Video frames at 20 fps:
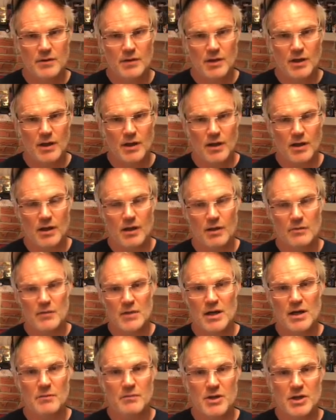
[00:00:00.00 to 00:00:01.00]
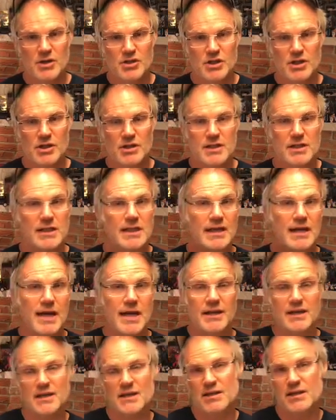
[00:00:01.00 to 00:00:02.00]
uh, minute mission to
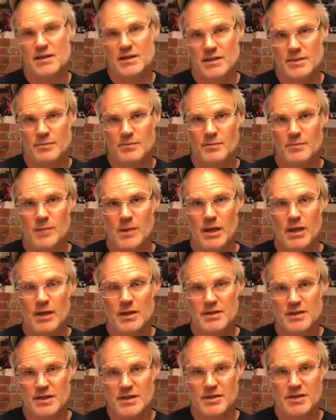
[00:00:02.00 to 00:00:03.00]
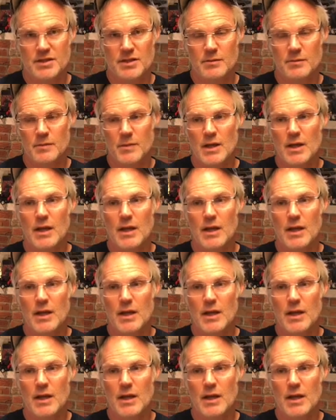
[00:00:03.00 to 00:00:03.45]
get to this uh, system